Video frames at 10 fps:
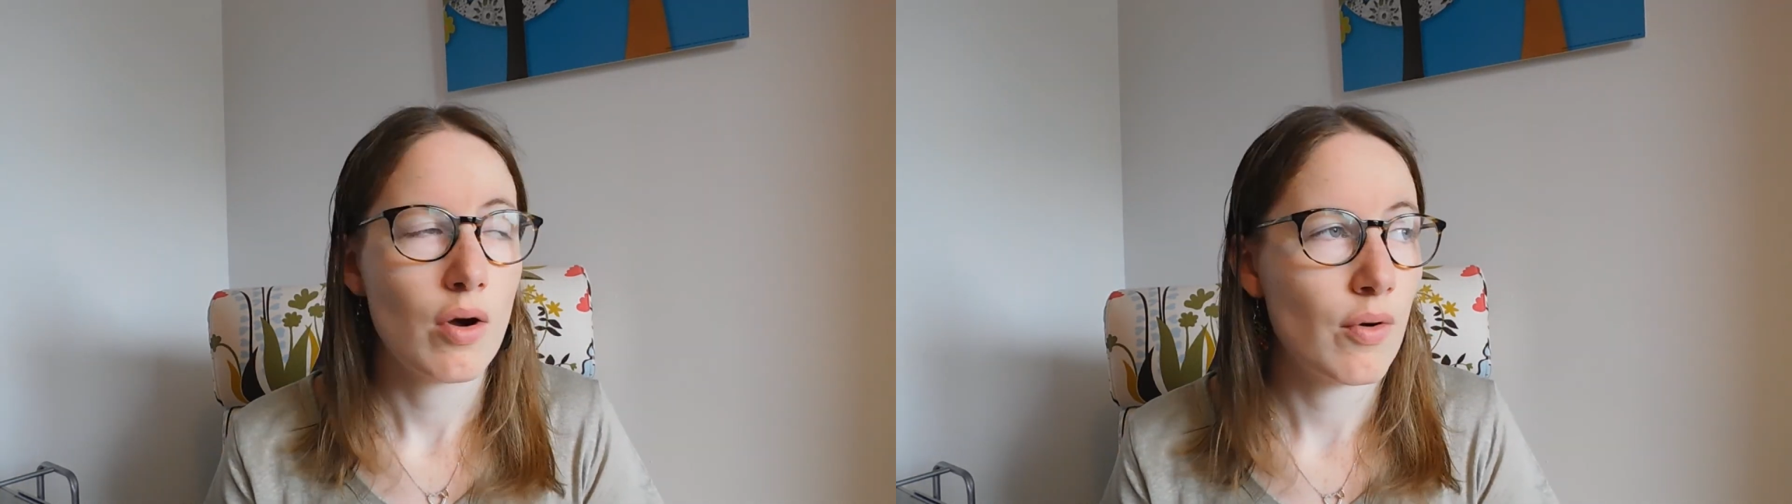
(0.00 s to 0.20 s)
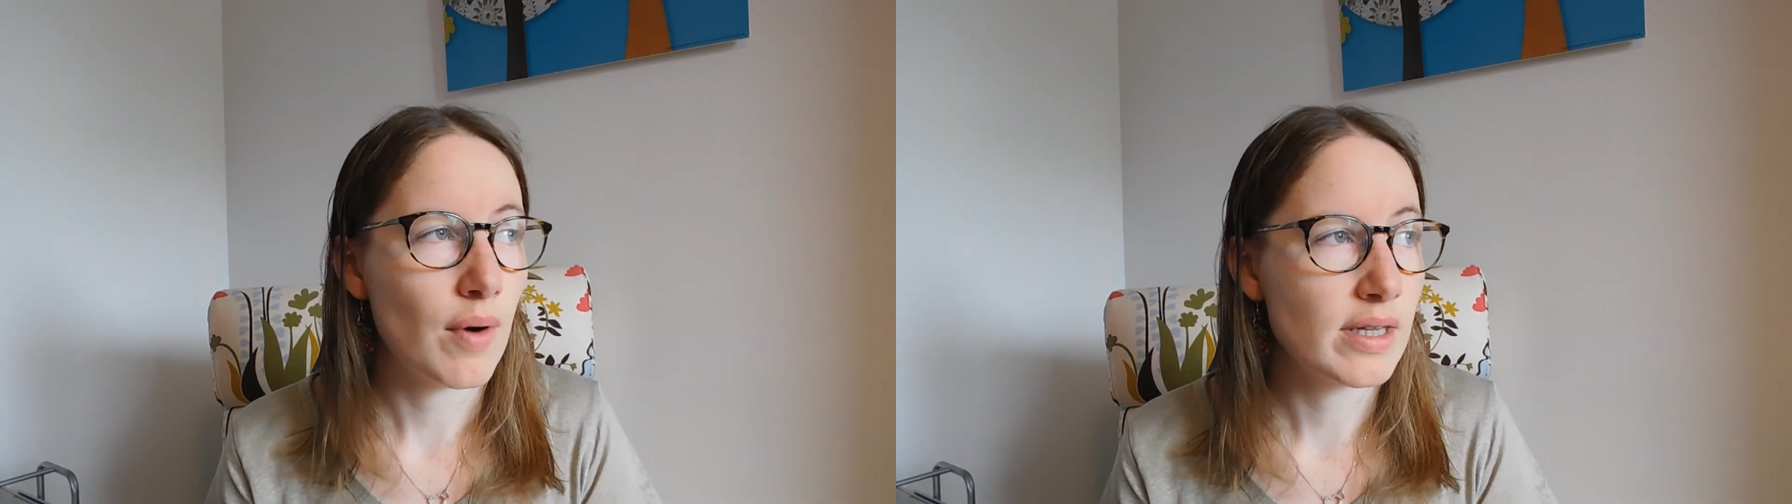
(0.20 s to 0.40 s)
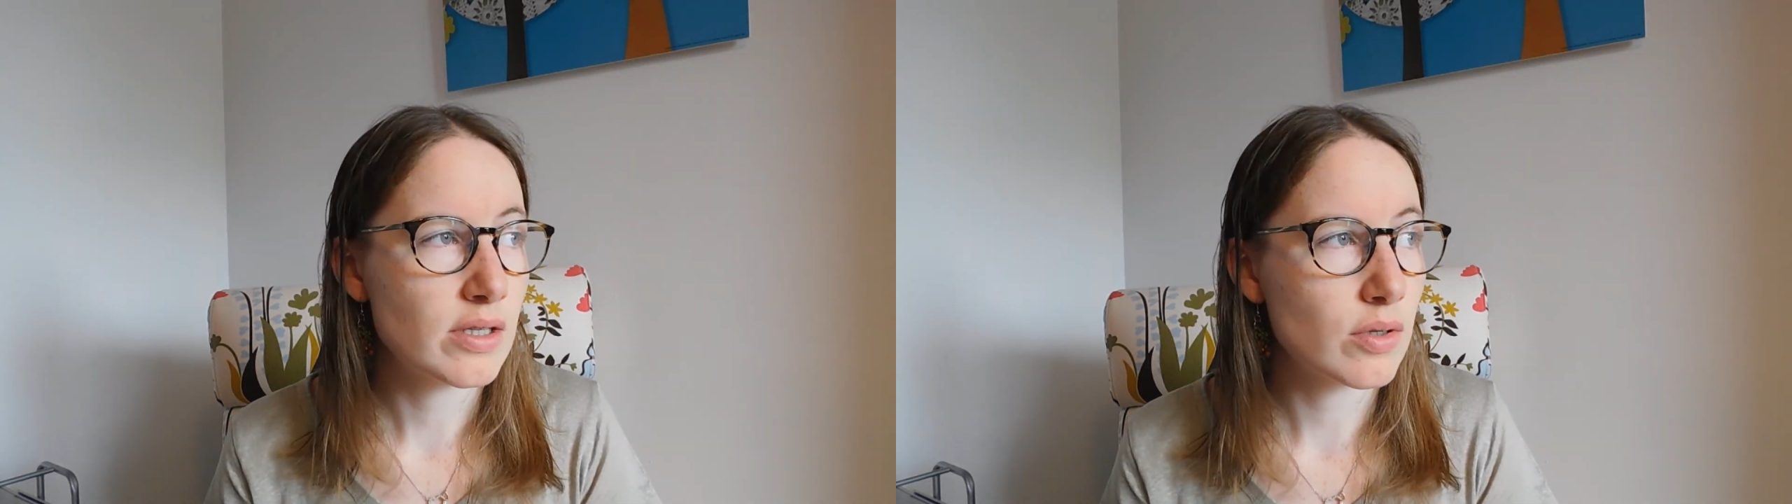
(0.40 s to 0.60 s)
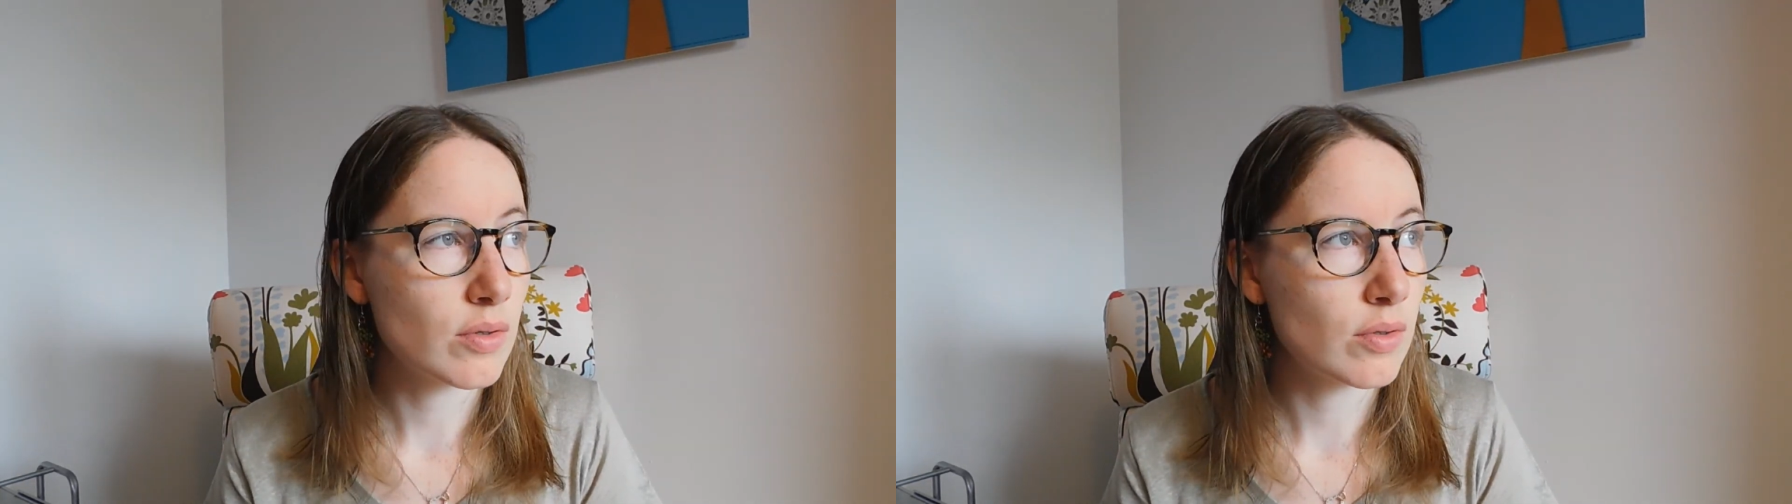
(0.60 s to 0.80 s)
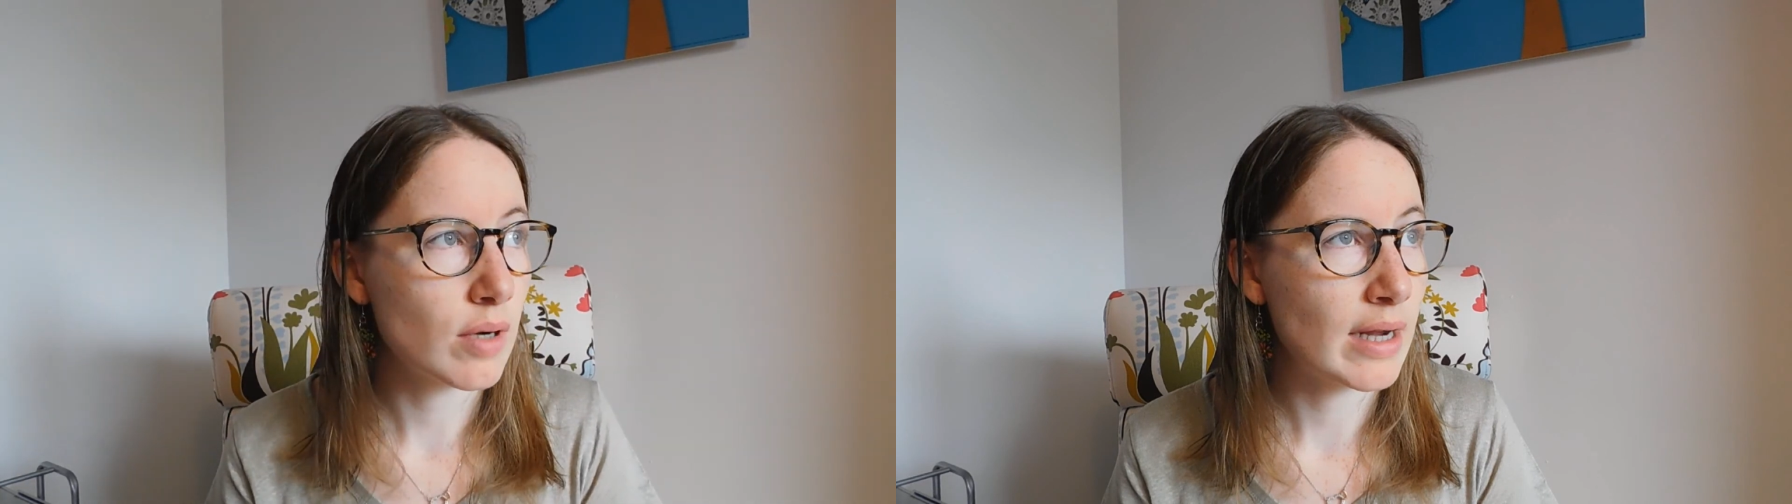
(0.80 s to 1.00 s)
Alright,
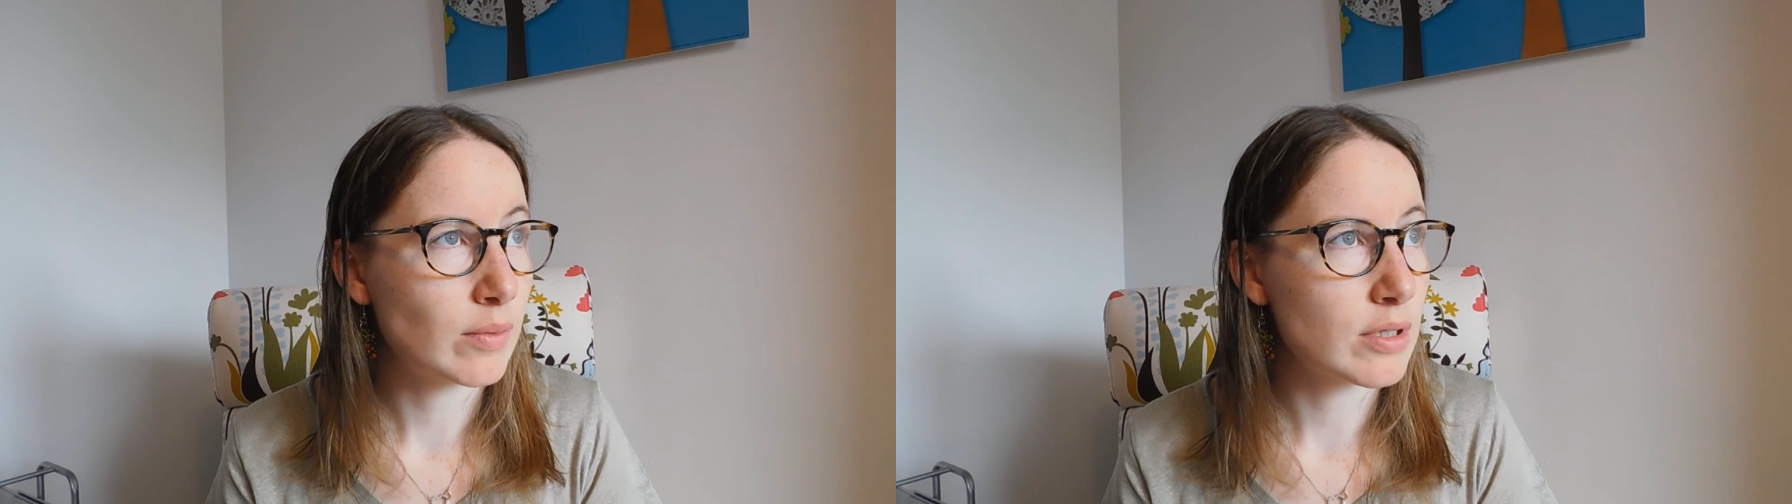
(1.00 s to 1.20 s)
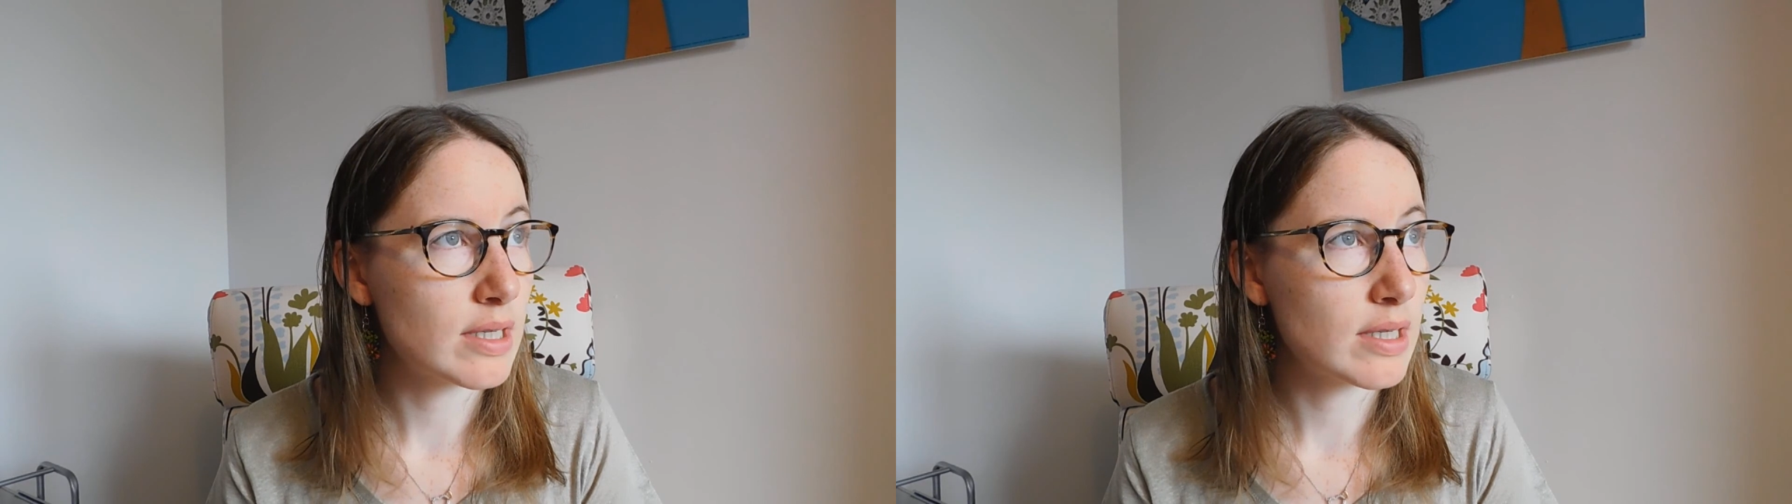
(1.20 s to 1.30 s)
so I would